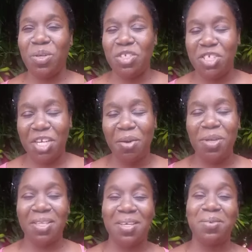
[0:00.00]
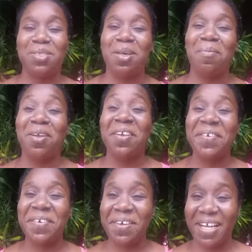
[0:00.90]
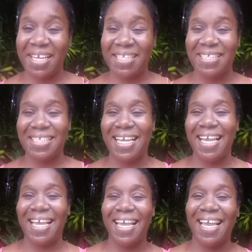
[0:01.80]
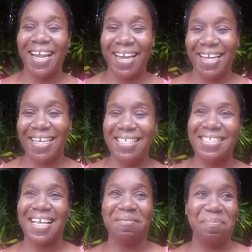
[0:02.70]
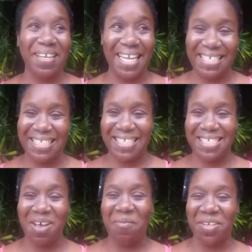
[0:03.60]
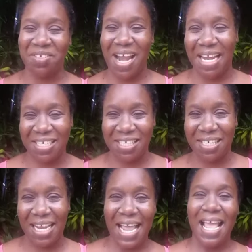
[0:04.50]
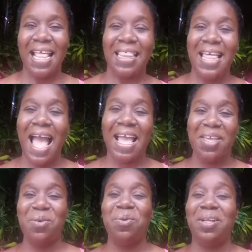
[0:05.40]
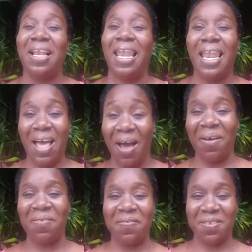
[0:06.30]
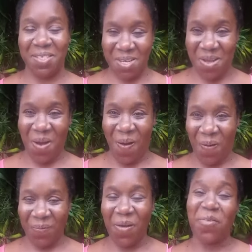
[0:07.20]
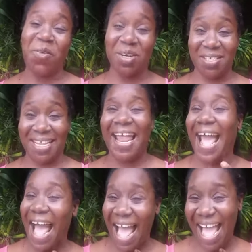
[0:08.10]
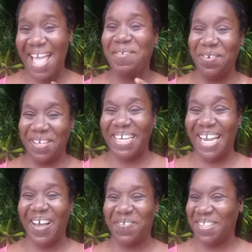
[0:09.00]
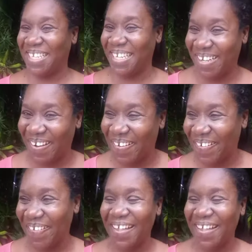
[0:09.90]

share with you some great areas, places of attraction that you would love to go. Of course, that I would love to go.